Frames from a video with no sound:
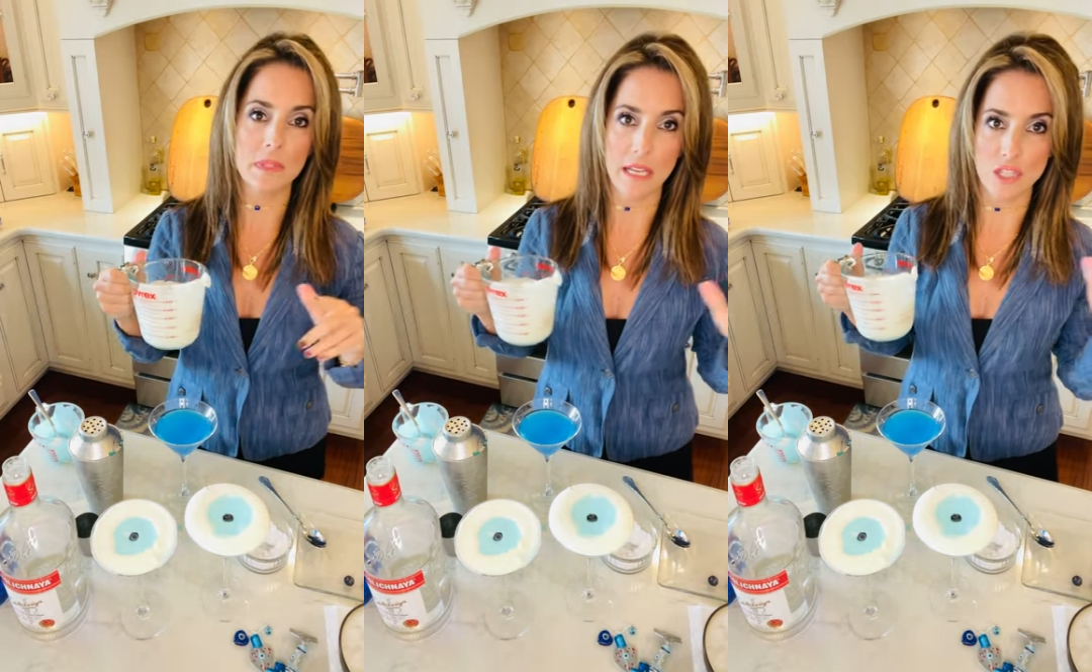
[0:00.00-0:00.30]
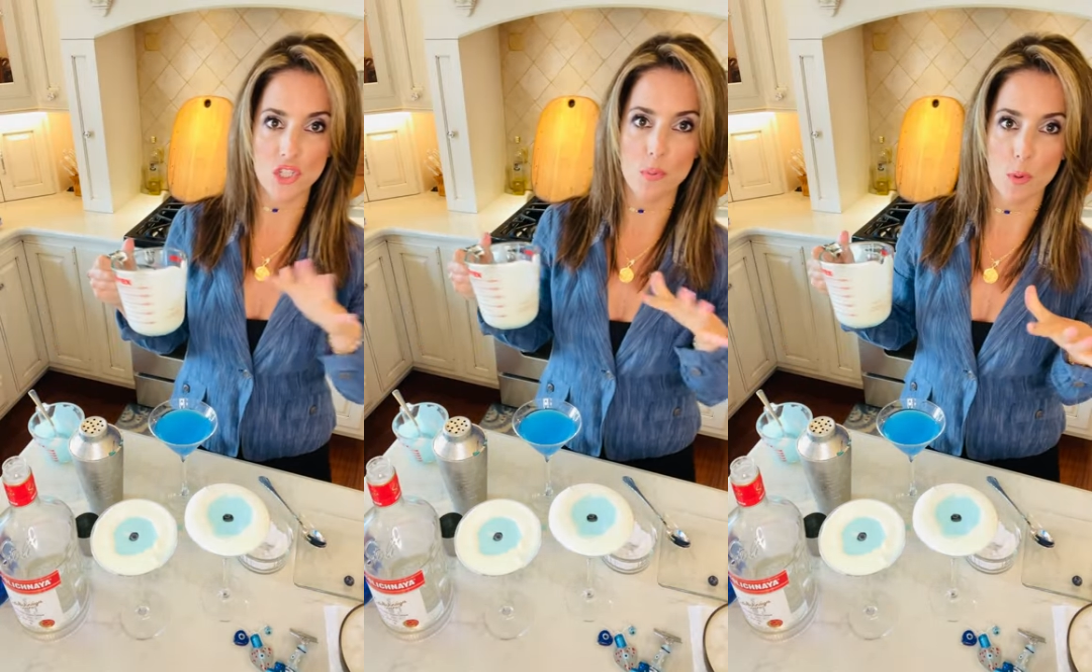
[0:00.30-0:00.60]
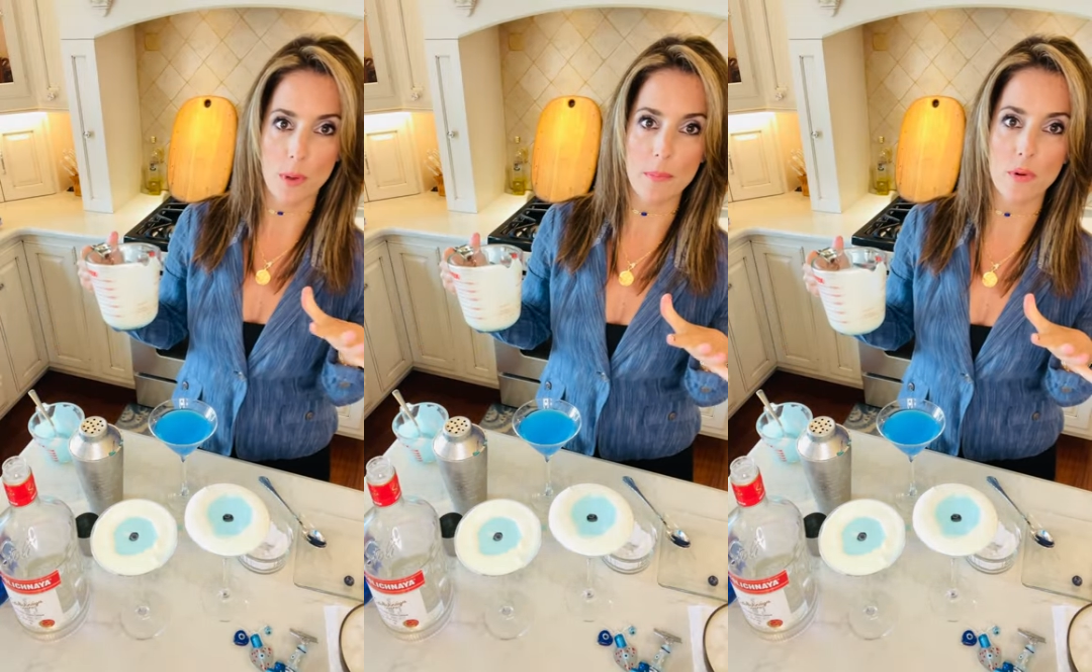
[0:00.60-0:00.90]
like super
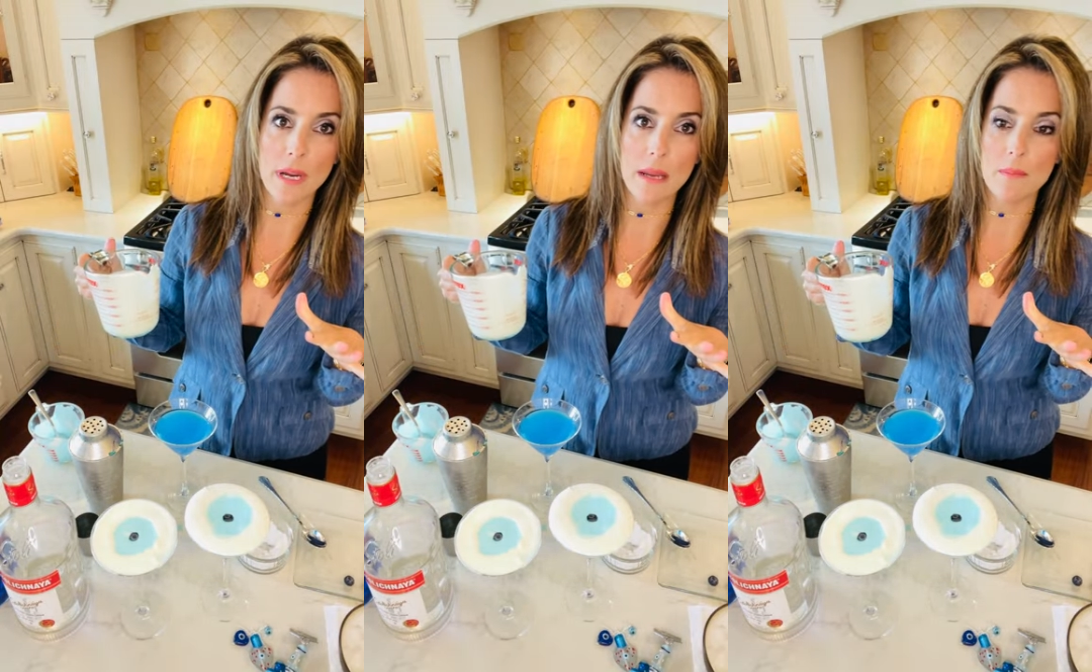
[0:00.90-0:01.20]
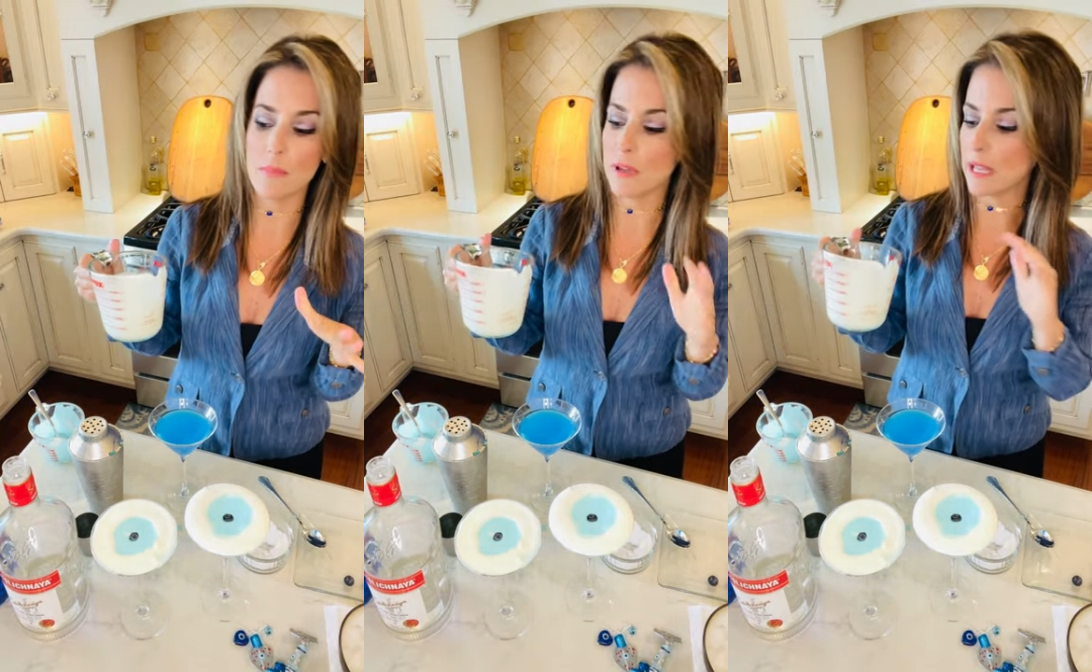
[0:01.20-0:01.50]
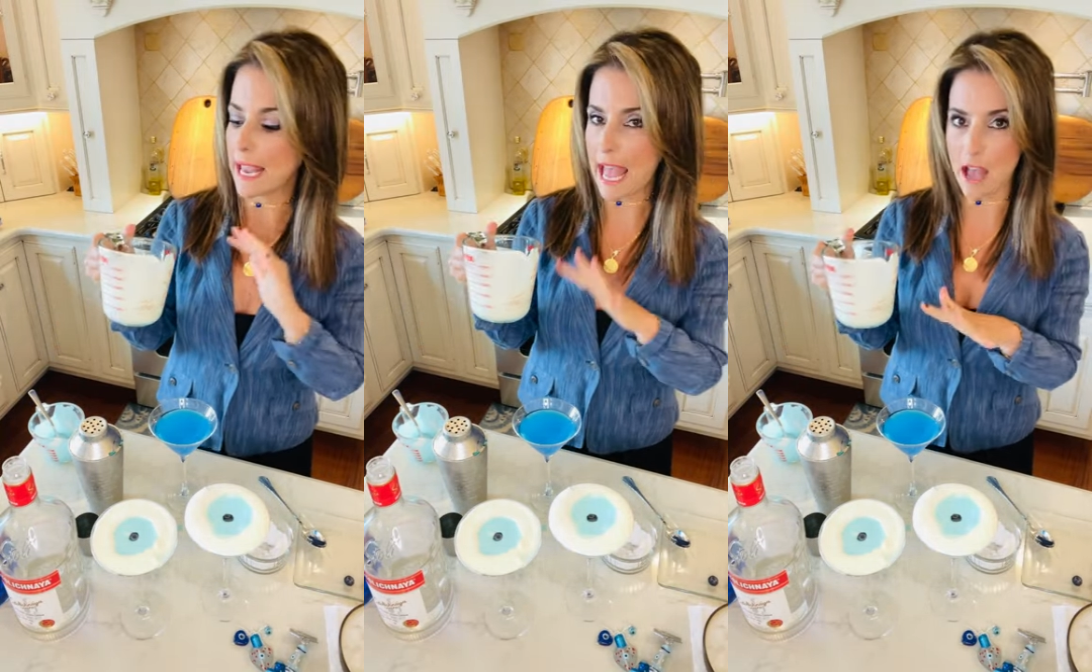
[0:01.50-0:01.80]
whipped cream, but
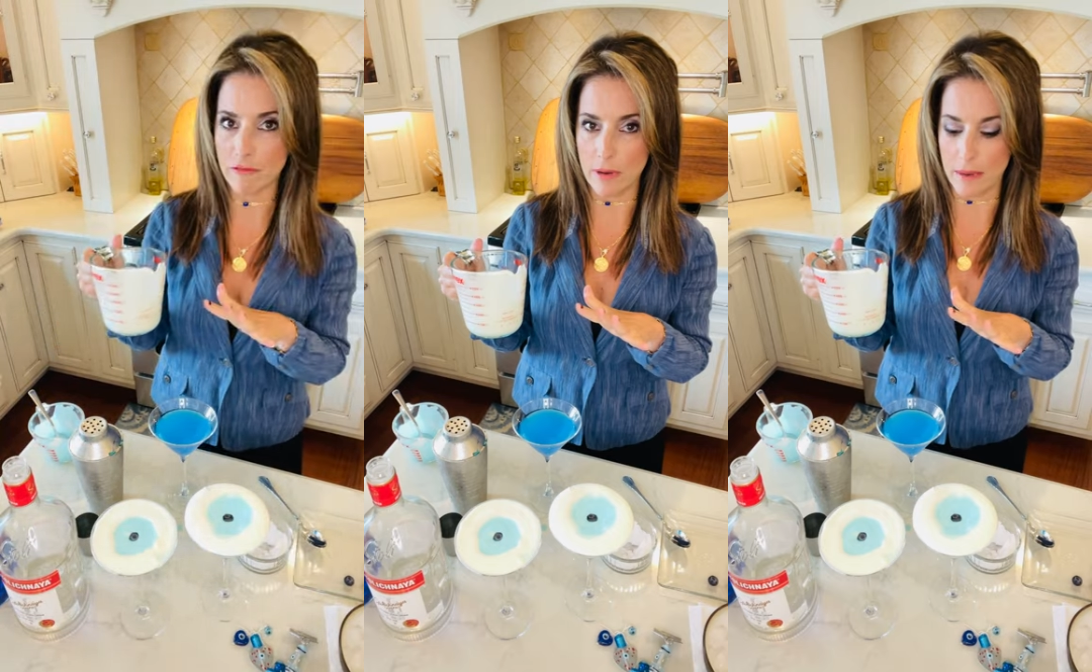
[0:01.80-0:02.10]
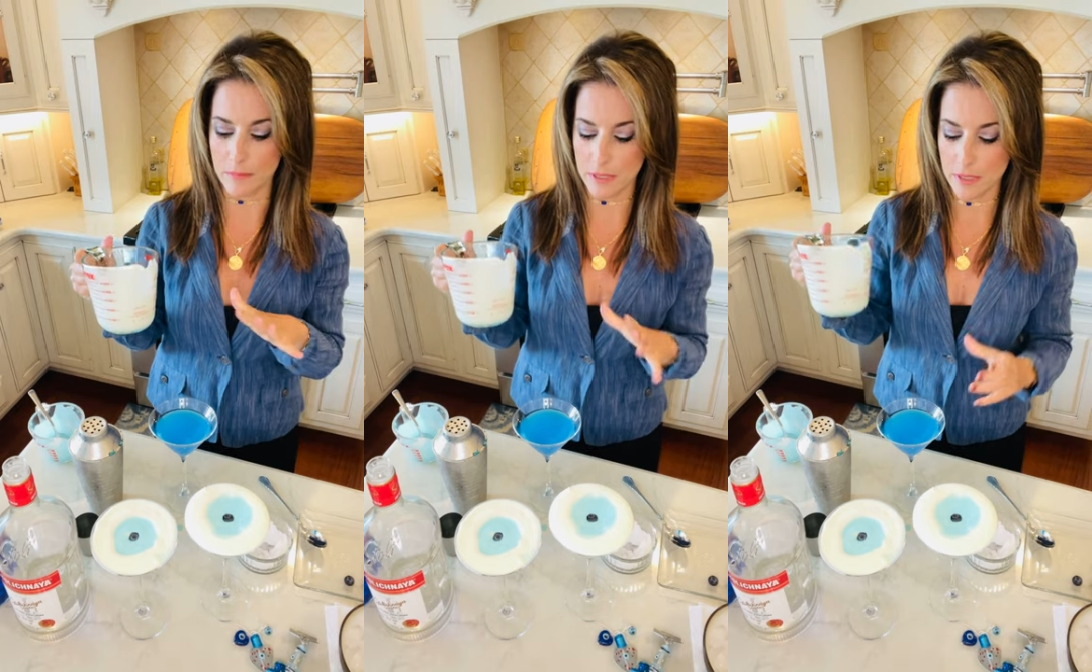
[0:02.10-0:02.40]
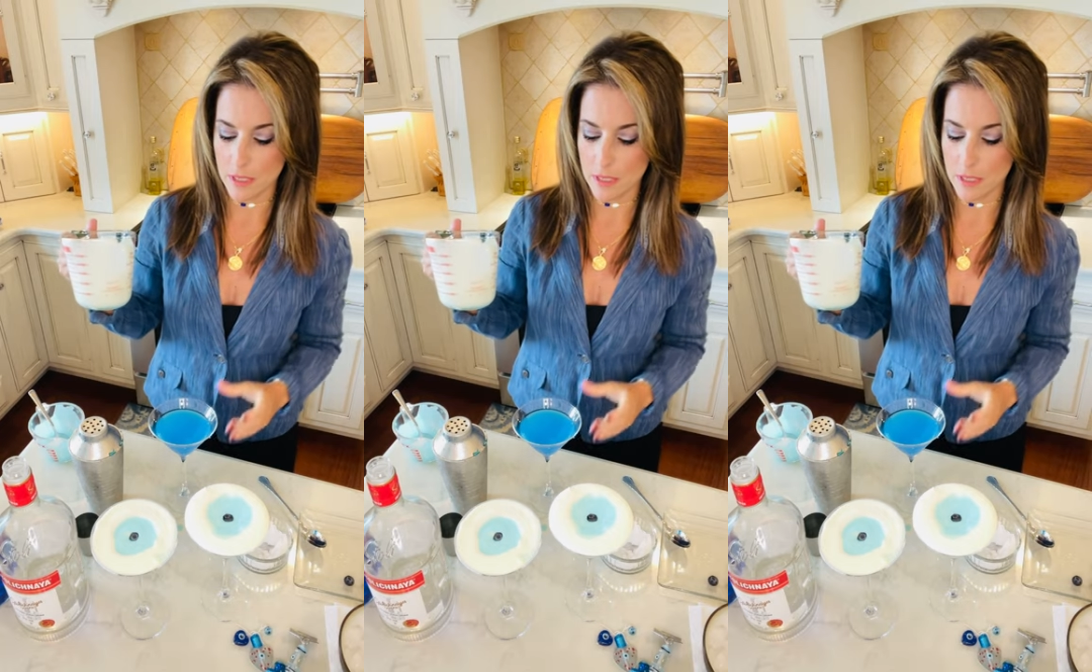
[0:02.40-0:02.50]
like half whipped.